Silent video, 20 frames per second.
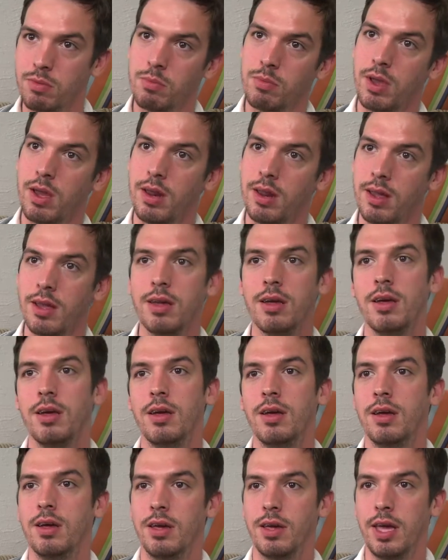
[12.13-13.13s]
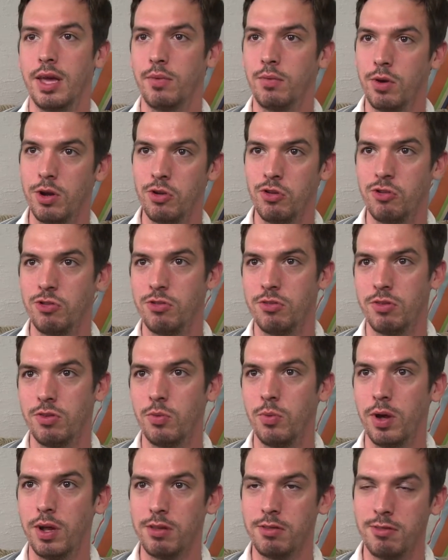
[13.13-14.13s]
some kind of
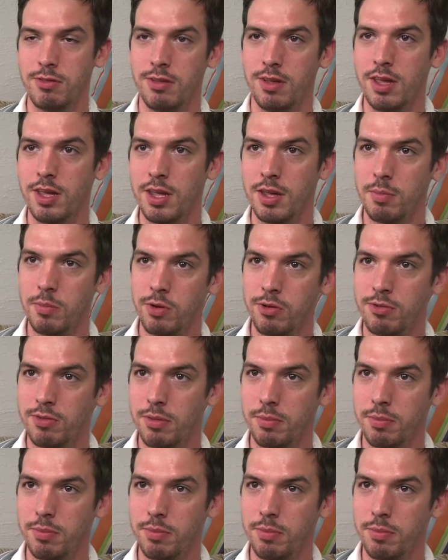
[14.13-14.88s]
get-rich-quick scheme or